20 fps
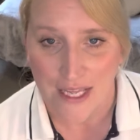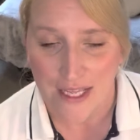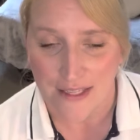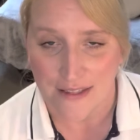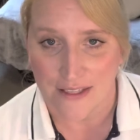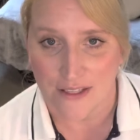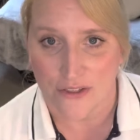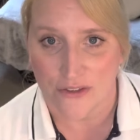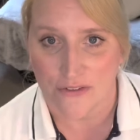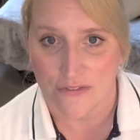
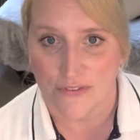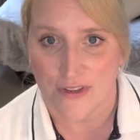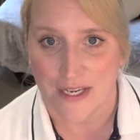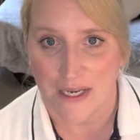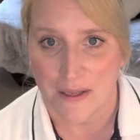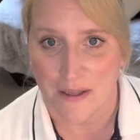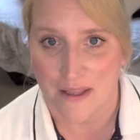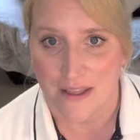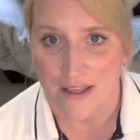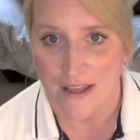that you're
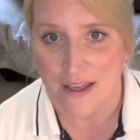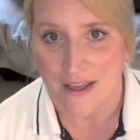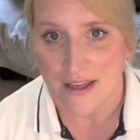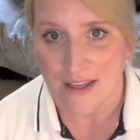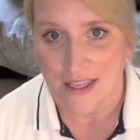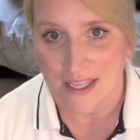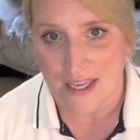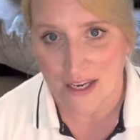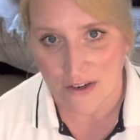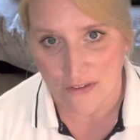very
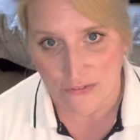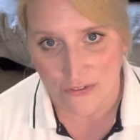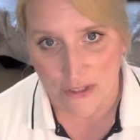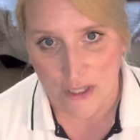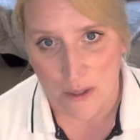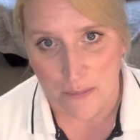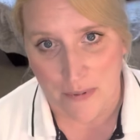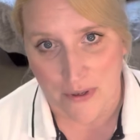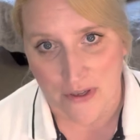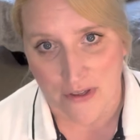careful
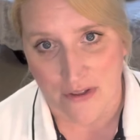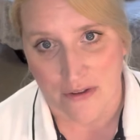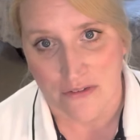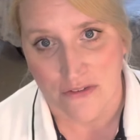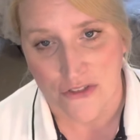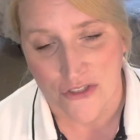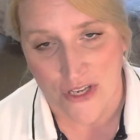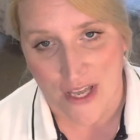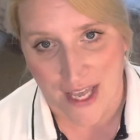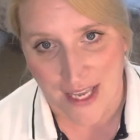about
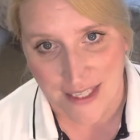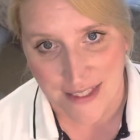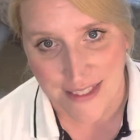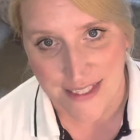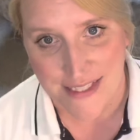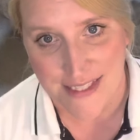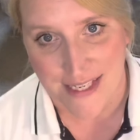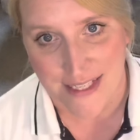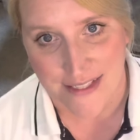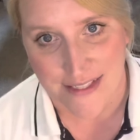trying
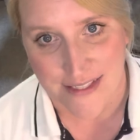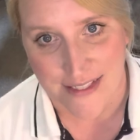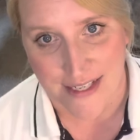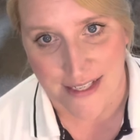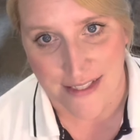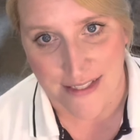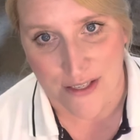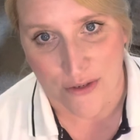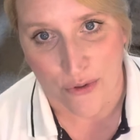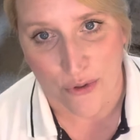these
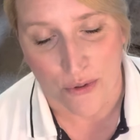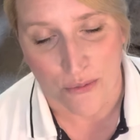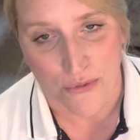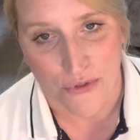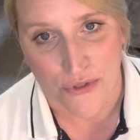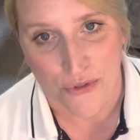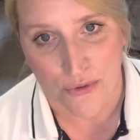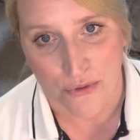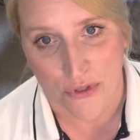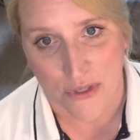exercises at home.
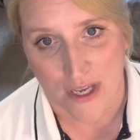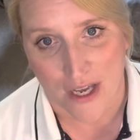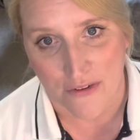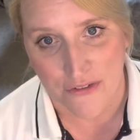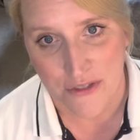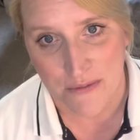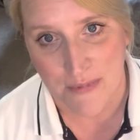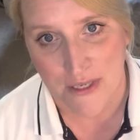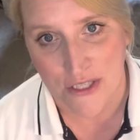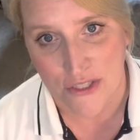So you have
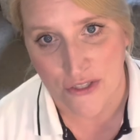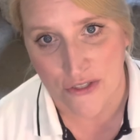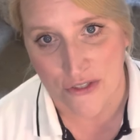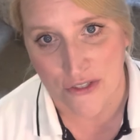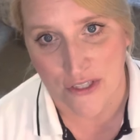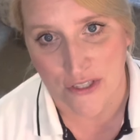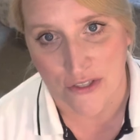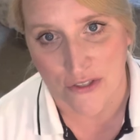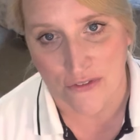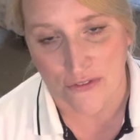to make sure
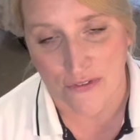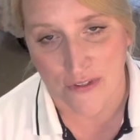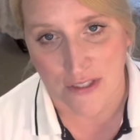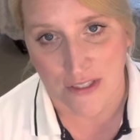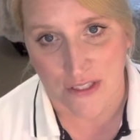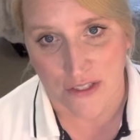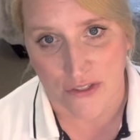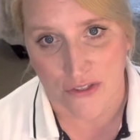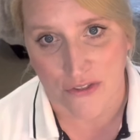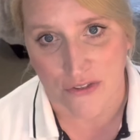that you feel
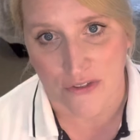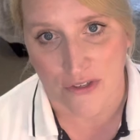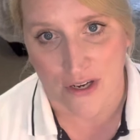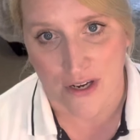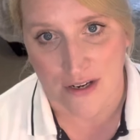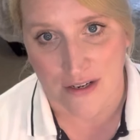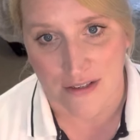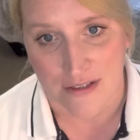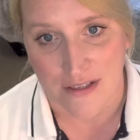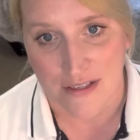that you
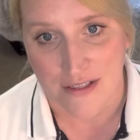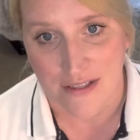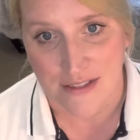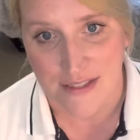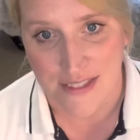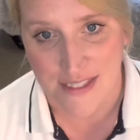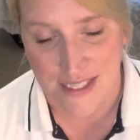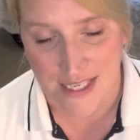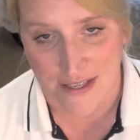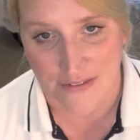are
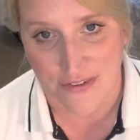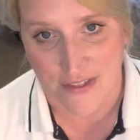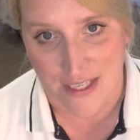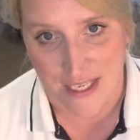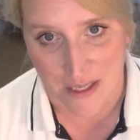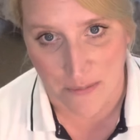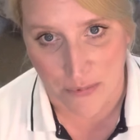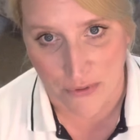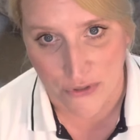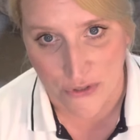safe and
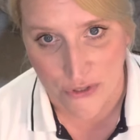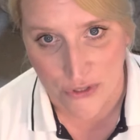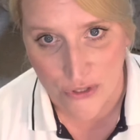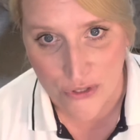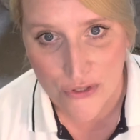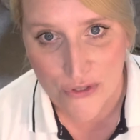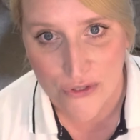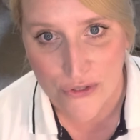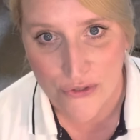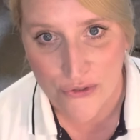able to
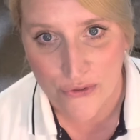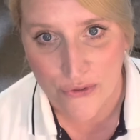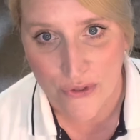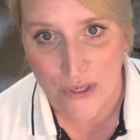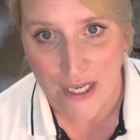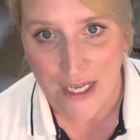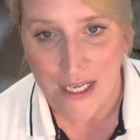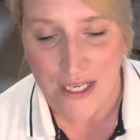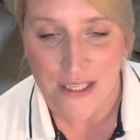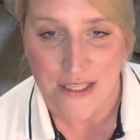do so.
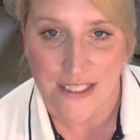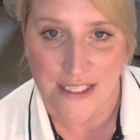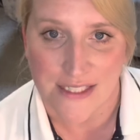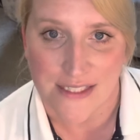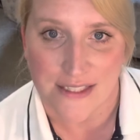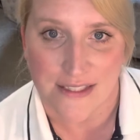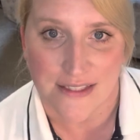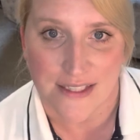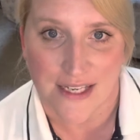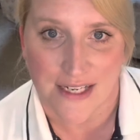These
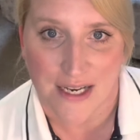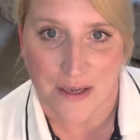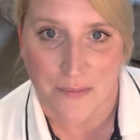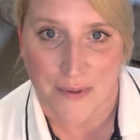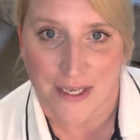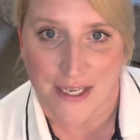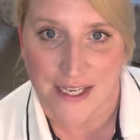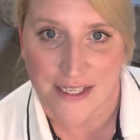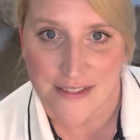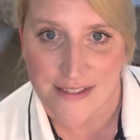
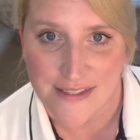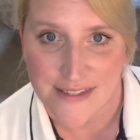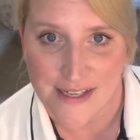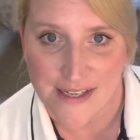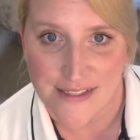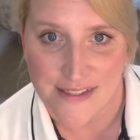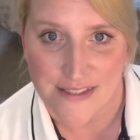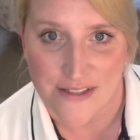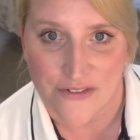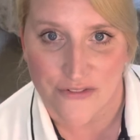dynamic
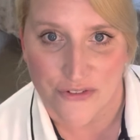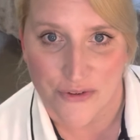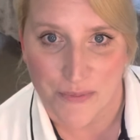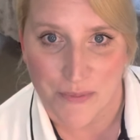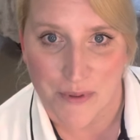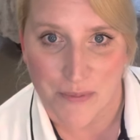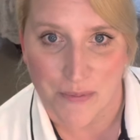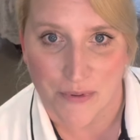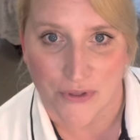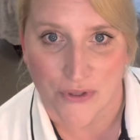exercises are for
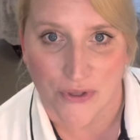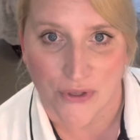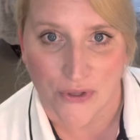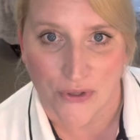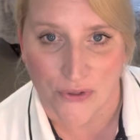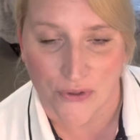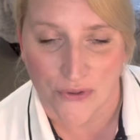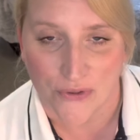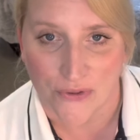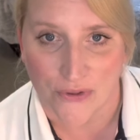people
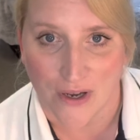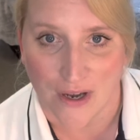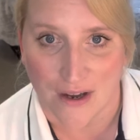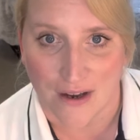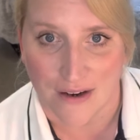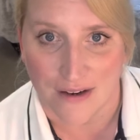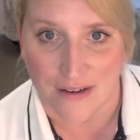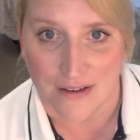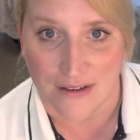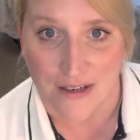who
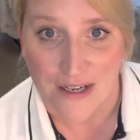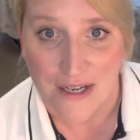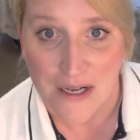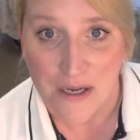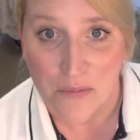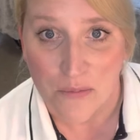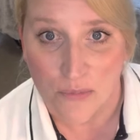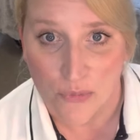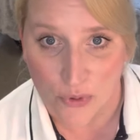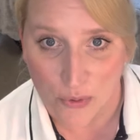are
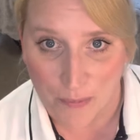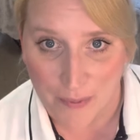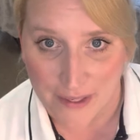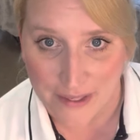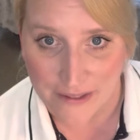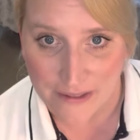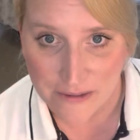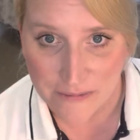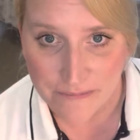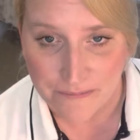
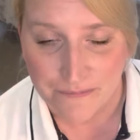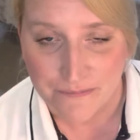mobile,